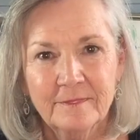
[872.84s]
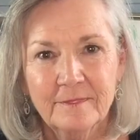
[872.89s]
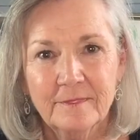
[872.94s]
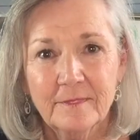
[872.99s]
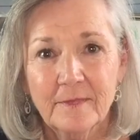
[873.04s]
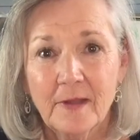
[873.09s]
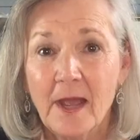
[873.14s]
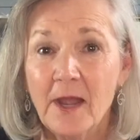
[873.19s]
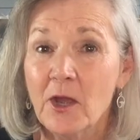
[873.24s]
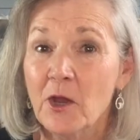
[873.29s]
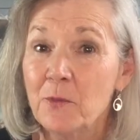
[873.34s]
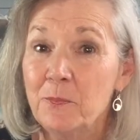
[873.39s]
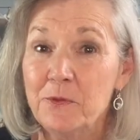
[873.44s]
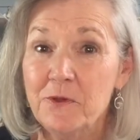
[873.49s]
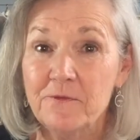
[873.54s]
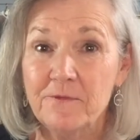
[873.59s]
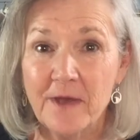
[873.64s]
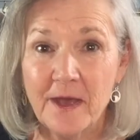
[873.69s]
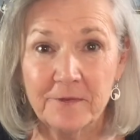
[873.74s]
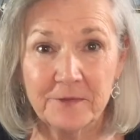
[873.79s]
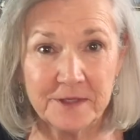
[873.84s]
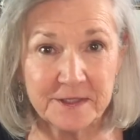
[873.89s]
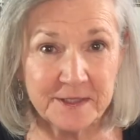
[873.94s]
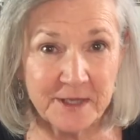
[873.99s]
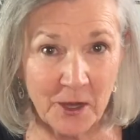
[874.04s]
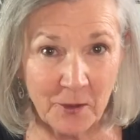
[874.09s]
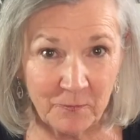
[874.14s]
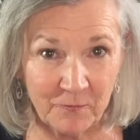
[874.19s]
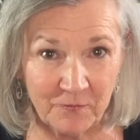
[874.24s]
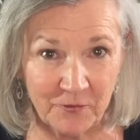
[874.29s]
I hope you found this
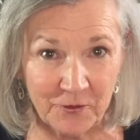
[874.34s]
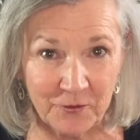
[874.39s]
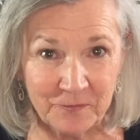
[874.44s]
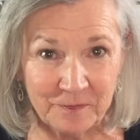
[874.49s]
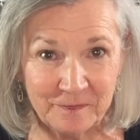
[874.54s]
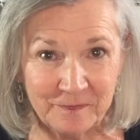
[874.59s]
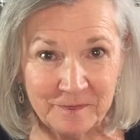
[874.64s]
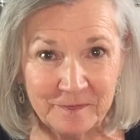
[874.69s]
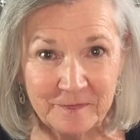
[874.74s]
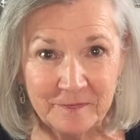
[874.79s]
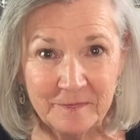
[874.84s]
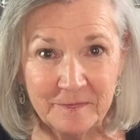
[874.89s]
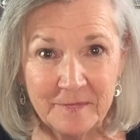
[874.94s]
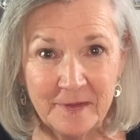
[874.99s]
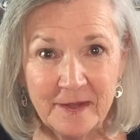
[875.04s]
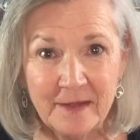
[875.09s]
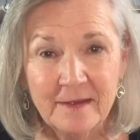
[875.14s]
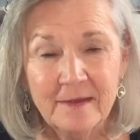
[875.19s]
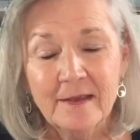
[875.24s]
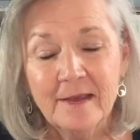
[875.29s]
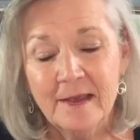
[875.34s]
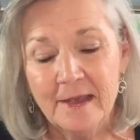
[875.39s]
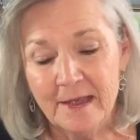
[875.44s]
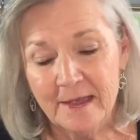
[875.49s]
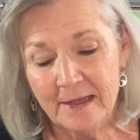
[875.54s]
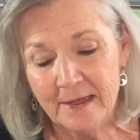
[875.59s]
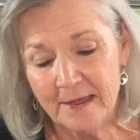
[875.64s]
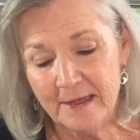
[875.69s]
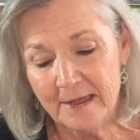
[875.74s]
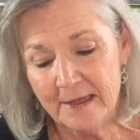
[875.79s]
helpful.
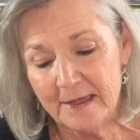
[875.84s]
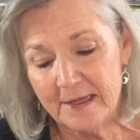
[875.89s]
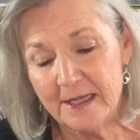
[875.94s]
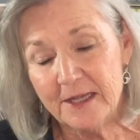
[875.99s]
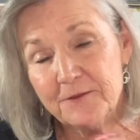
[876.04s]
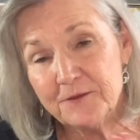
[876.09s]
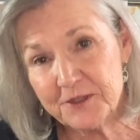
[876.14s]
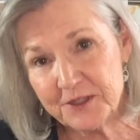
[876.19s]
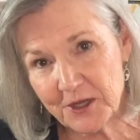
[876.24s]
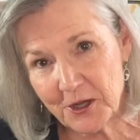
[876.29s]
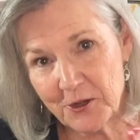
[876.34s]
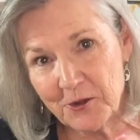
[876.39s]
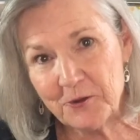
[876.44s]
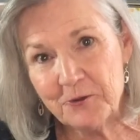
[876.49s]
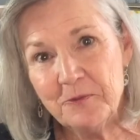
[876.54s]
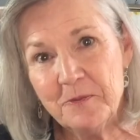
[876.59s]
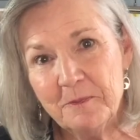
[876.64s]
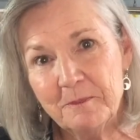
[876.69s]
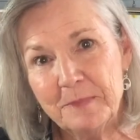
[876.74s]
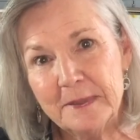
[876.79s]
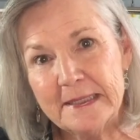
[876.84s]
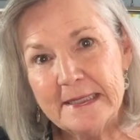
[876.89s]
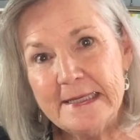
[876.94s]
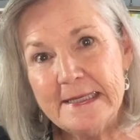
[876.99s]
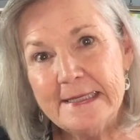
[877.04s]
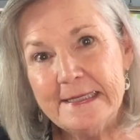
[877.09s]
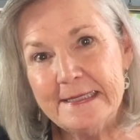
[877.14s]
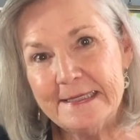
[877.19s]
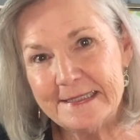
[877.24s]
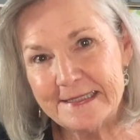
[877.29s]
If so,
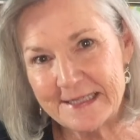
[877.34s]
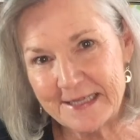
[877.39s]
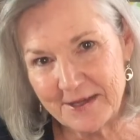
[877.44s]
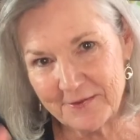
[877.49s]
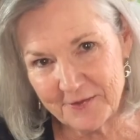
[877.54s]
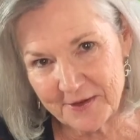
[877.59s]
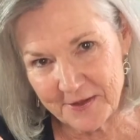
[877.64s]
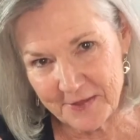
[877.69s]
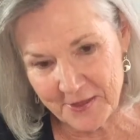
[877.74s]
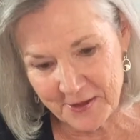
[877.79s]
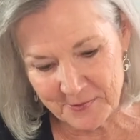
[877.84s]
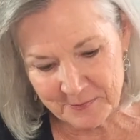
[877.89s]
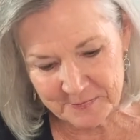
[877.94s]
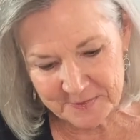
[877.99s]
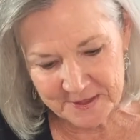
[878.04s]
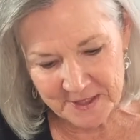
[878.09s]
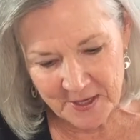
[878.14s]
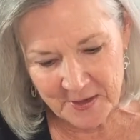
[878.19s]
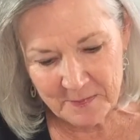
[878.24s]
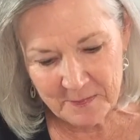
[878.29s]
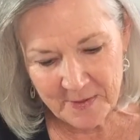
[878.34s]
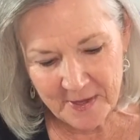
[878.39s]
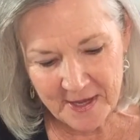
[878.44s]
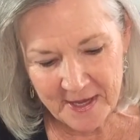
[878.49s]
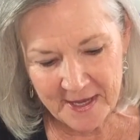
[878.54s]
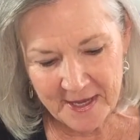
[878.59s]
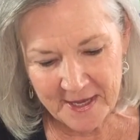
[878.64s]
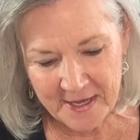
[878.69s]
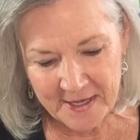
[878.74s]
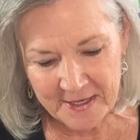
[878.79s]
please give it a thumbs up,
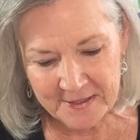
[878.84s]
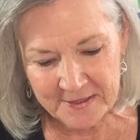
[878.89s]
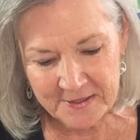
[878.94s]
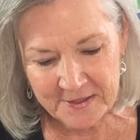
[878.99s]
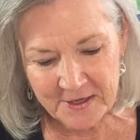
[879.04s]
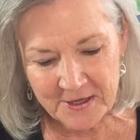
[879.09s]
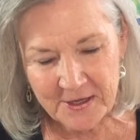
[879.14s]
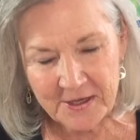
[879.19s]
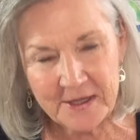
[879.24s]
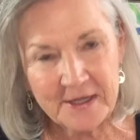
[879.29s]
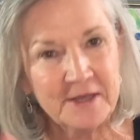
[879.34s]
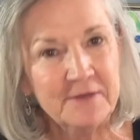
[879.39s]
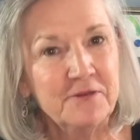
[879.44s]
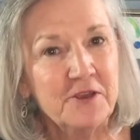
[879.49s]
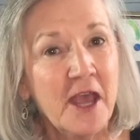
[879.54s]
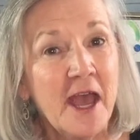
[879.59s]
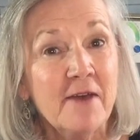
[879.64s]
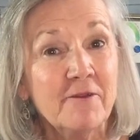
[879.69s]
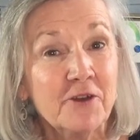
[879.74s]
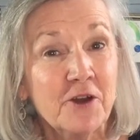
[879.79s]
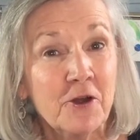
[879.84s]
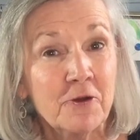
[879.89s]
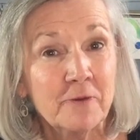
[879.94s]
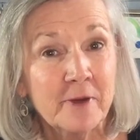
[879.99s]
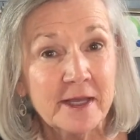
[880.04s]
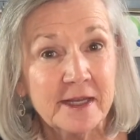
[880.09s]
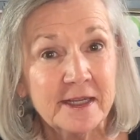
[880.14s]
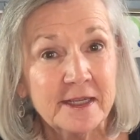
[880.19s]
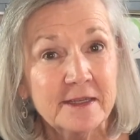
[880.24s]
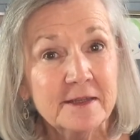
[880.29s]
and if you haven't
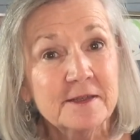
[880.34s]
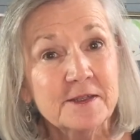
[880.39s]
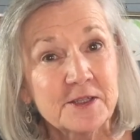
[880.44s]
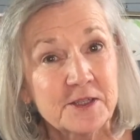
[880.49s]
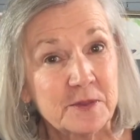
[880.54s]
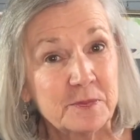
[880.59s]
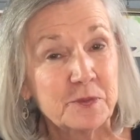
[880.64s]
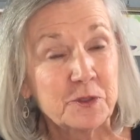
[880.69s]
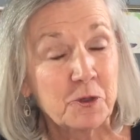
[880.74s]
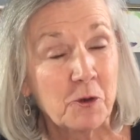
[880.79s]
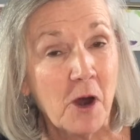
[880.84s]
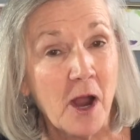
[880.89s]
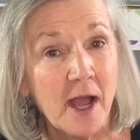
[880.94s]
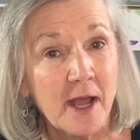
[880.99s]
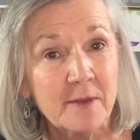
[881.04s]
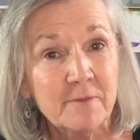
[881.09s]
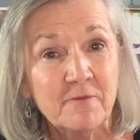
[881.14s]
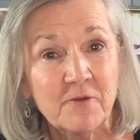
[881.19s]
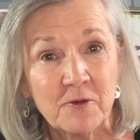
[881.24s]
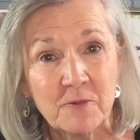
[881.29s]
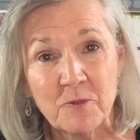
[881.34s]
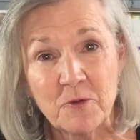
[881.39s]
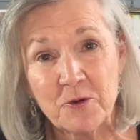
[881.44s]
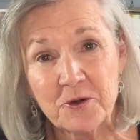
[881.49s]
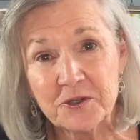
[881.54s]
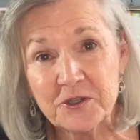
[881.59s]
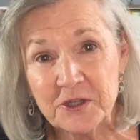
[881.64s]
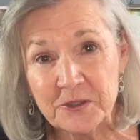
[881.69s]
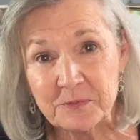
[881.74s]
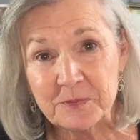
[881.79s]
already, subscribe for more
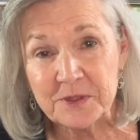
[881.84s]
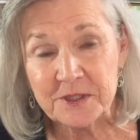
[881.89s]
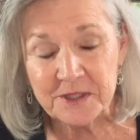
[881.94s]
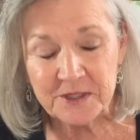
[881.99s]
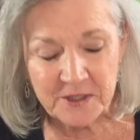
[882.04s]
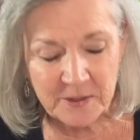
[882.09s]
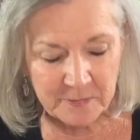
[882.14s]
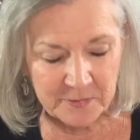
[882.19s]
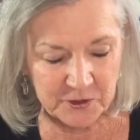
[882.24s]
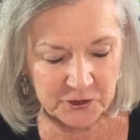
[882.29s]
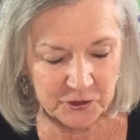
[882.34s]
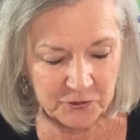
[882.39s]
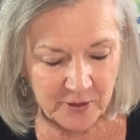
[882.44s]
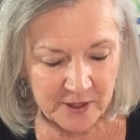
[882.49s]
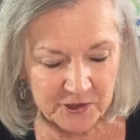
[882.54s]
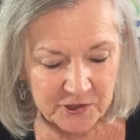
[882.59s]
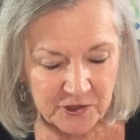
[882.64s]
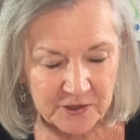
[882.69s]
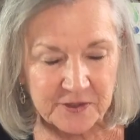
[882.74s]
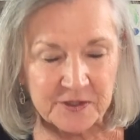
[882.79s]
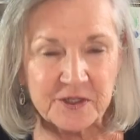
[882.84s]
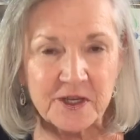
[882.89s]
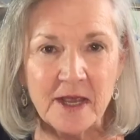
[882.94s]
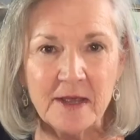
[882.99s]
tips and demonstrations.